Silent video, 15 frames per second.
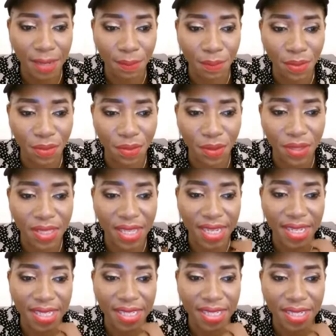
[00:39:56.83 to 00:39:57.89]
before their
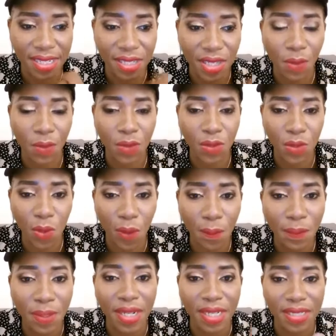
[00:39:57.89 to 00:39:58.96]
EDD. So I was
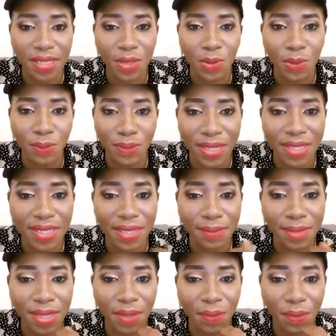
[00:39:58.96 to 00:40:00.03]
hoping that it would be the
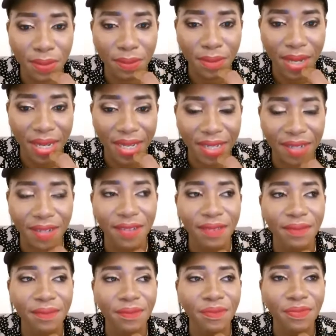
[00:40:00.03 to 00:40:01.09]
same thing with mine.
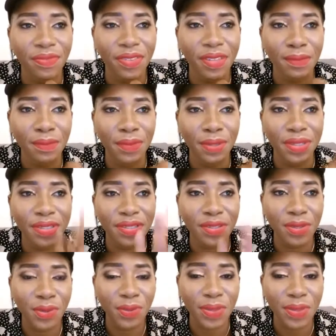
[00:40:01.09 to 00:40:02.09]
But 2